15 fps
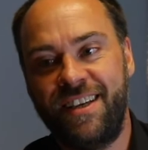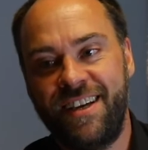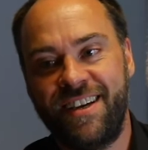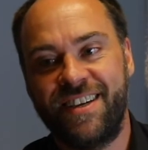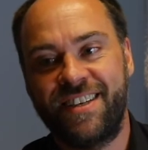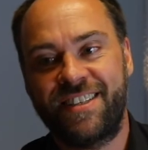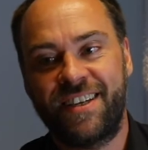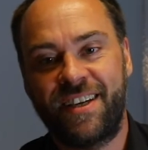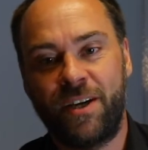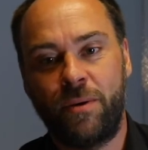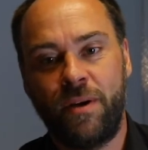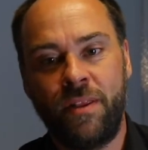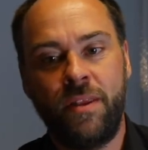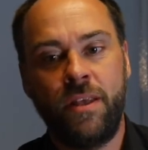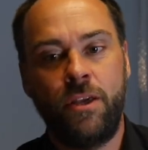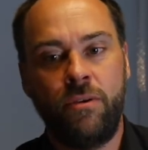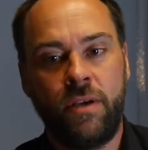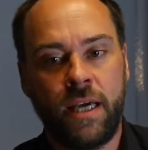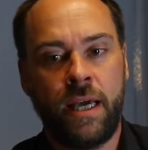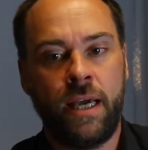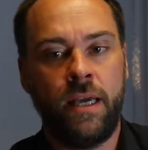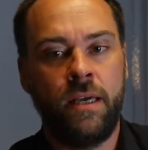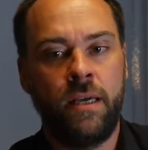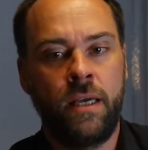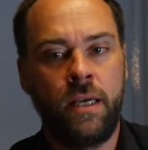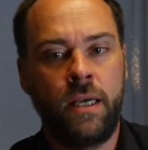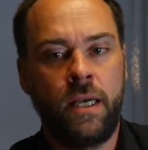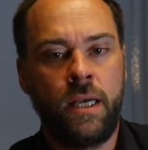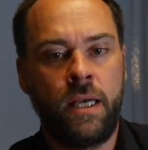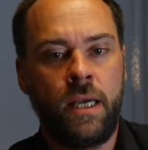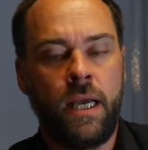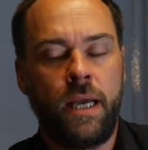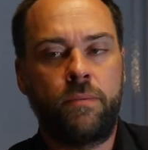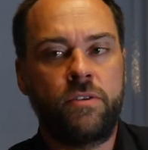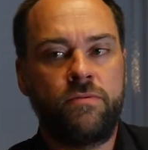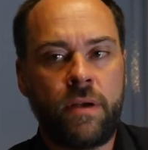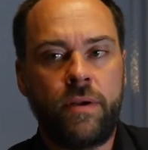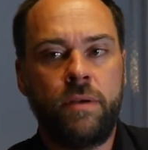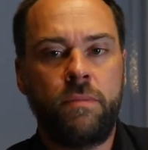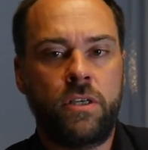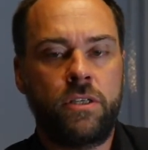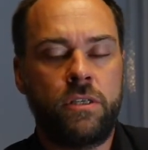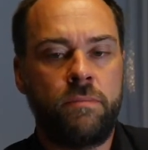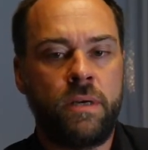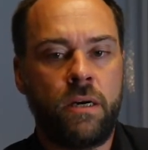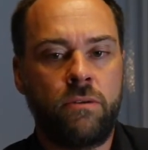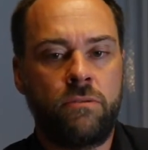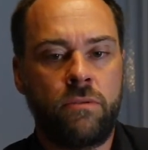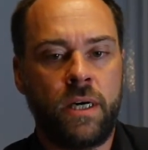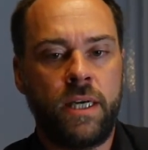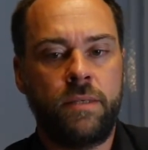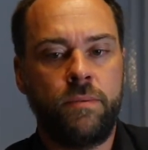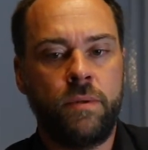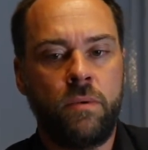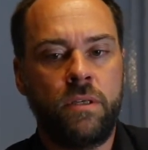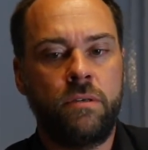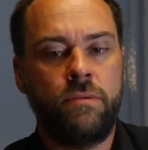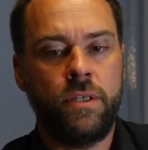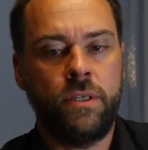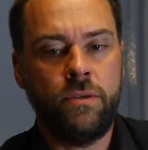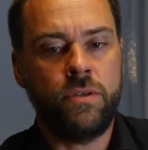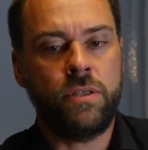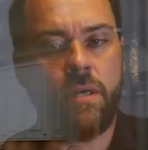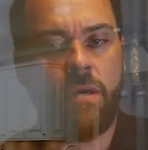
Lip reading: years ago in the UK. It was very much about, right, we want to reduce